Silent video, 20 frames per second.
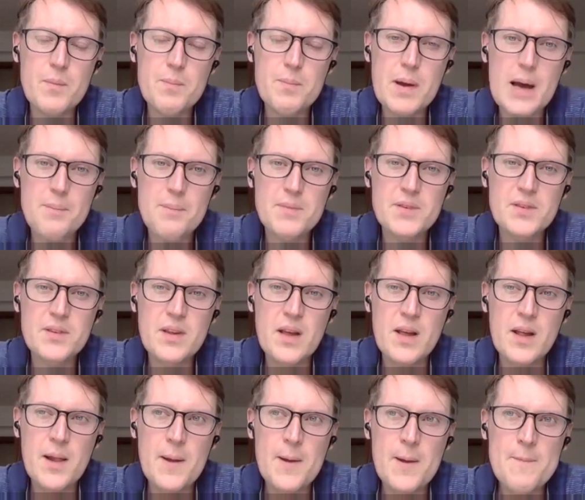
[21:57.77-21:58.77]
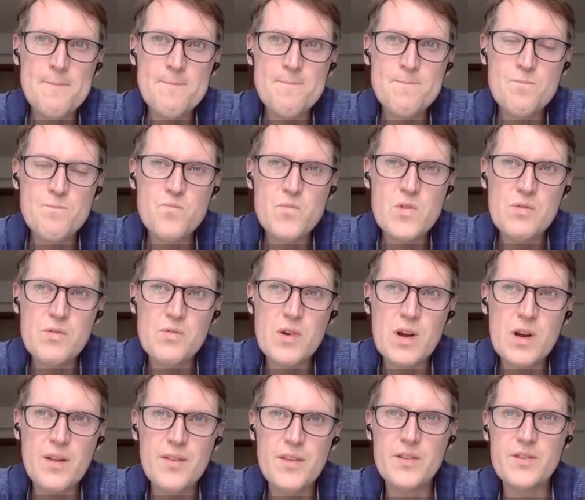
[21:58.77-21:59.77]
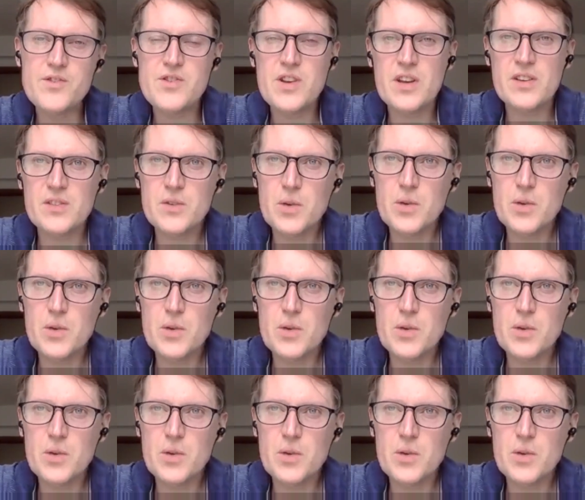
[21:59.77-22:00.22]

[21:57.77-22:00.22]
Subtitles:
perhaps rather than just